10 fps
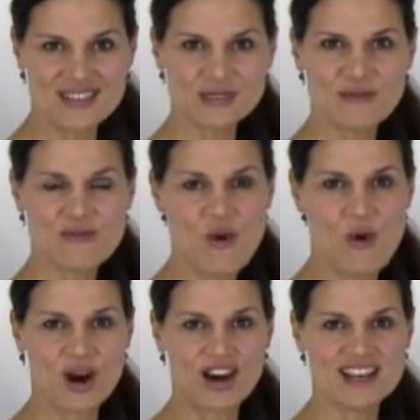this
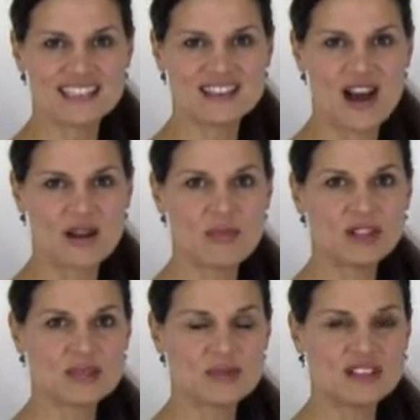4, is not a
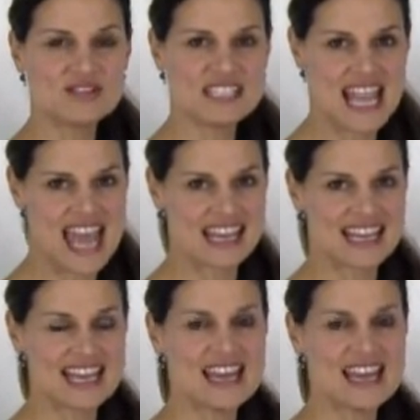multiple of 10.